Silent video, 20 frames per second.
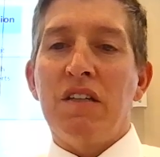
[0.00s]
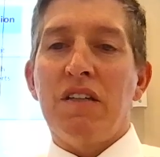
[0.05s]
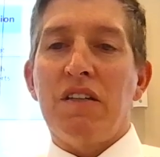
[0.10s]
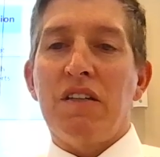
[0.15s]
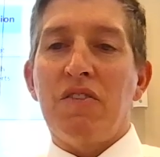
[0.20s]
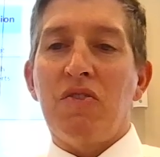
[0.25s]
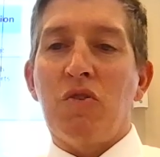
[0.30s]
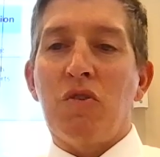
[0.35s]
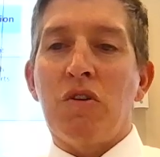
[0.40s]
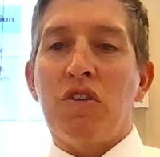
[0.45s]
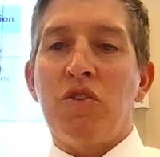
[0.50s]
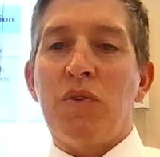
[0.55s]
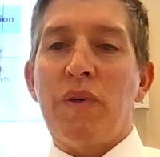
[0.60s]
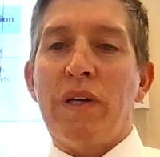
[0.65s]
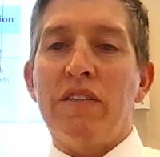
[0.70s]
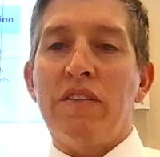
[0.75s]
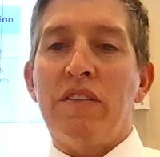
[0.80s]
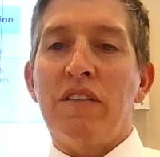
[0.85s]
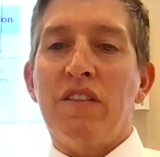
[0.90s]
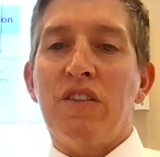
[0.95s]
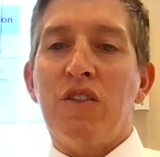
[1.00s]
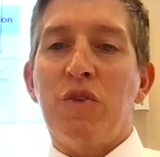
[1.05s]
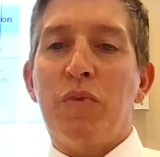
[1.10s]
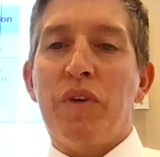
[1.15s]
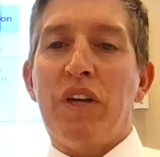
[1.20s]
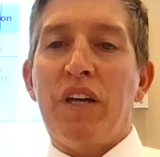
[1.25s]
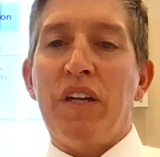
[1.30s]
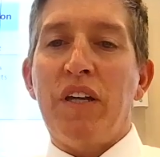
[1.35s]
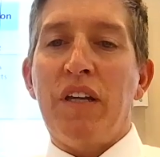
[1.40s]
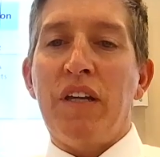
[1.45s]
in order to
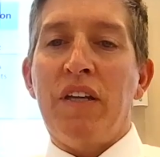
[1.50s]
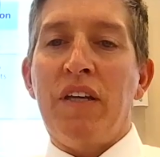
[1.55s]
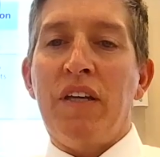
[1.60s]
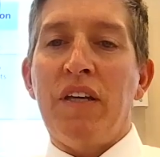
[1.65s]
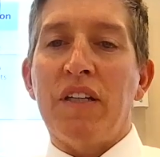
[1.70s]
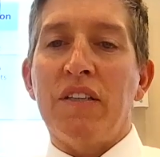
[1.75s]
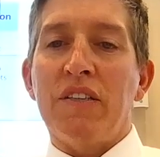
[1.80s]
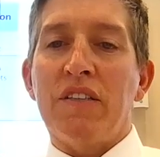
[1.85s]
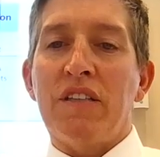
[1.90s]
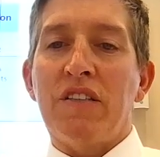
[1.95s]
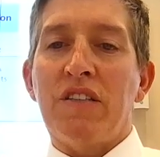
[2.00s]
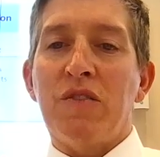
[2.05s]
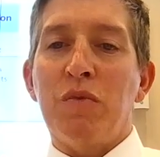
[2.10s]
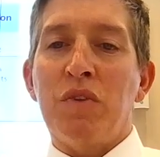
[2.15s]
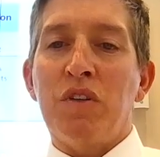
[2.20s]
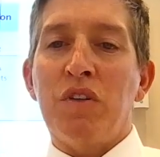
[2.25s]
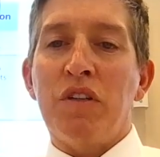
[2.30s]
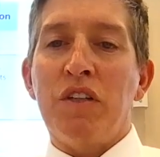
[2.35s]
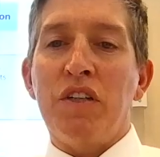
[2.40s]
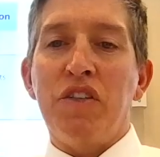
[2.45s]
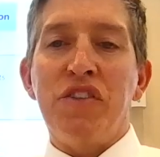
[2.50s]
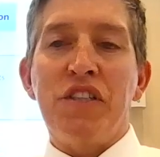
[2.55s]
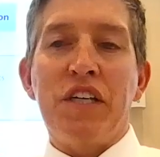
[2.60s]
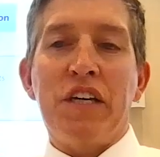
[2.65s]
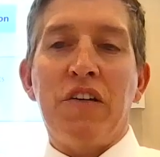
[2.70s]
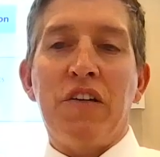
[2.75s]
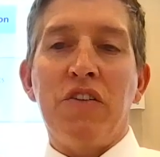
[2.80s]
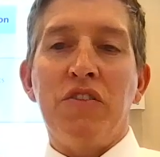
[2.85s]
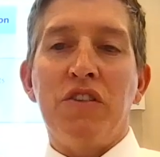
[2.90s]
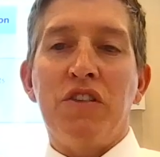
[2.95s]
anticipate any accessibility
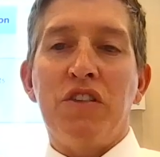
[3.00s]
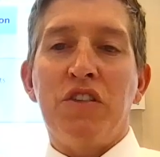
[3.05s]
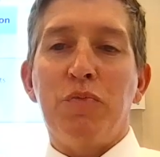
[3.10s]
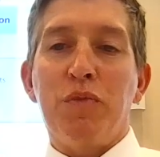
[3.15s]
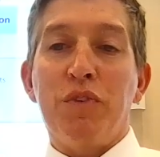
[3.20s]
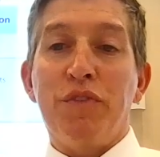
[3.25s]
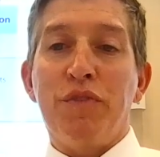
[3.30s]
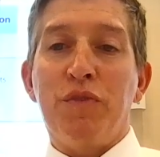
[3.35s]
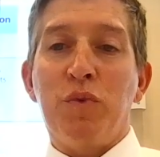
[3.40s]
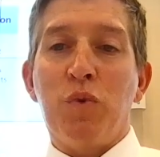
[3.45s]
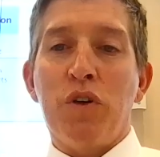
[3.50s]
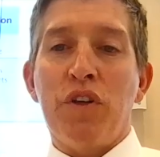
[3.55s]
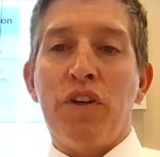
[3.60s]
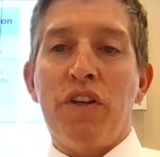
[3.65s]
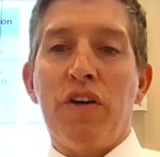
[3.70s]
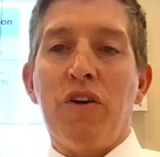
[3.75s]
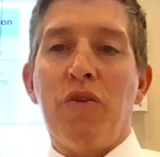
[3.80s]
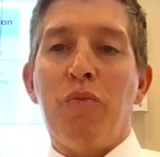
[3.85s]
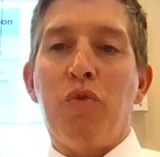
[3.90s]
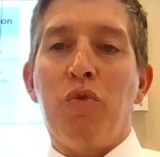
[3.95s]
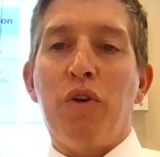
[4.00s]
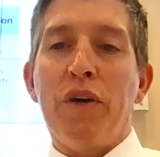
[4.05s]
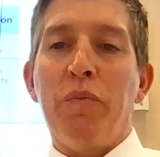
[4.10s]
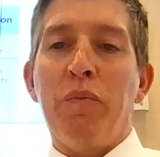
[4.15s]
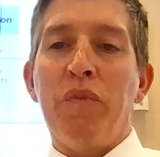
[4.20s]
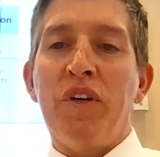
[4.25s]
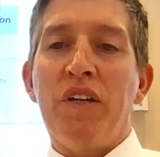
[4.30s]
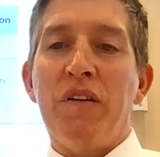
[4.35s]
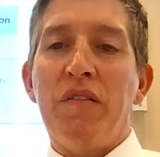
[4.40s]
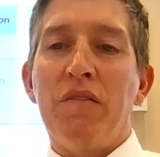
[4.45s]
challenges before their
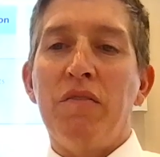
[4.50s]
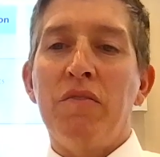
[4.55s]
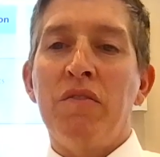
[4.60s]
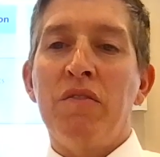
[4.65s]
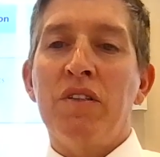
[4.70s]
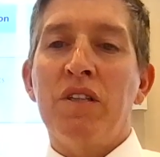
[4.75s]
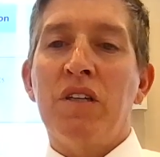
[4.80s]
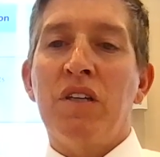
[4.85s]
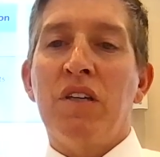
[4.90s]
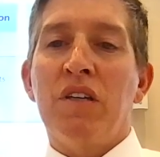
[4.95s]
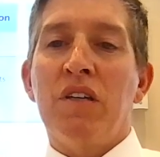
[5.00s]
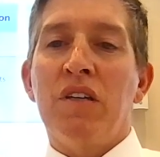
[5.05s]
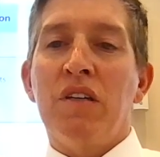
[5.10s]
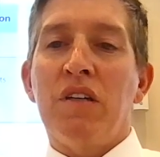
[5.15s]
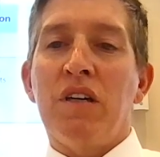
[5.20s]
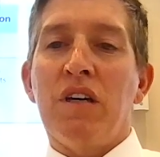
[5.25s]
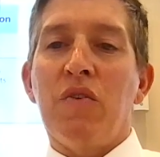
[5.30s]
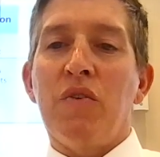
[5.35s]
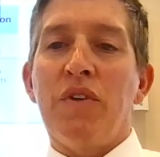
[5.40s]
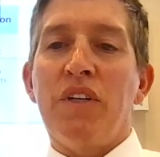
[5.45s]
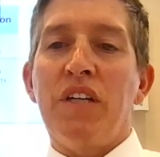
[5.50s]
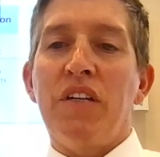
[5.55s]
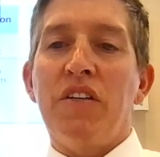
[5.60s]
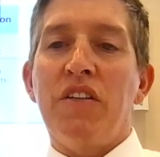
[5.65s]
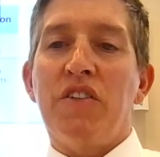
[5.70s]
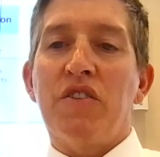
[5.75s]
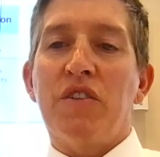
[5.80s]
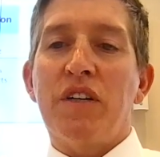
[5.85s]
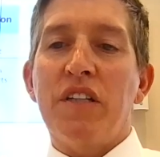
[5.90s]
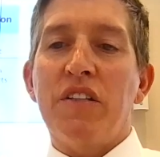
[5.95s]
appointment. But we need
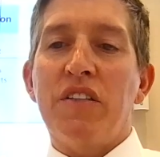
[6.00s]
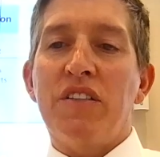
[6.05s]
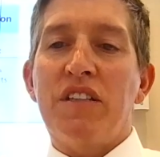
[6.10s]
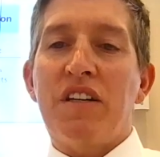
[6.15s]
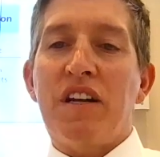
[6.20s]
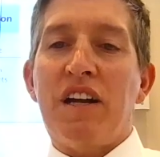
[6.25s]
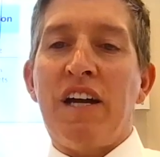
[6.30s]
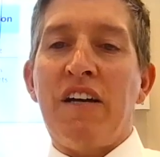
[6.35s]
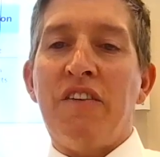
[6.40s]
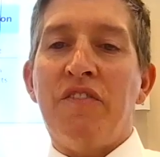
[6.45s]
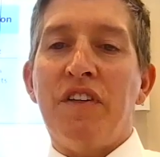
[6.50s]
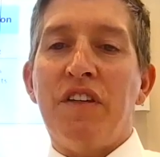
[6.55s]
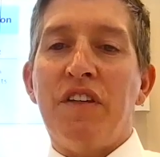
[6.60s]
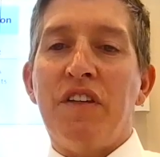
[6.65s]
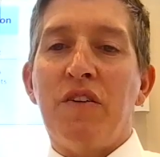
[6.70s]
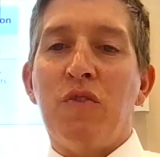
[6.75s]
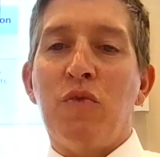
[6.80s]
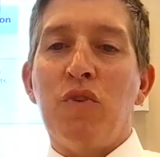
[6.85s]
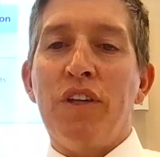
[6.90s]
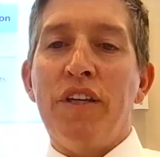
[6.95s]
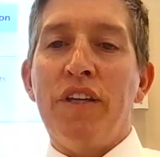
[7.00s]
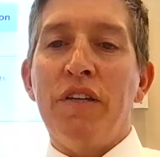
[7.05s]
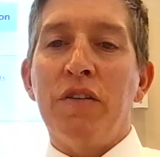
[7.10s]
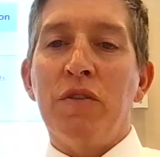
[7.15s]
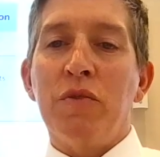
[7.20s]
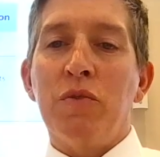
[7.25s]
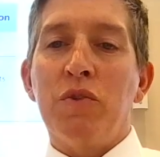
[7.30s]
to train staff in their legal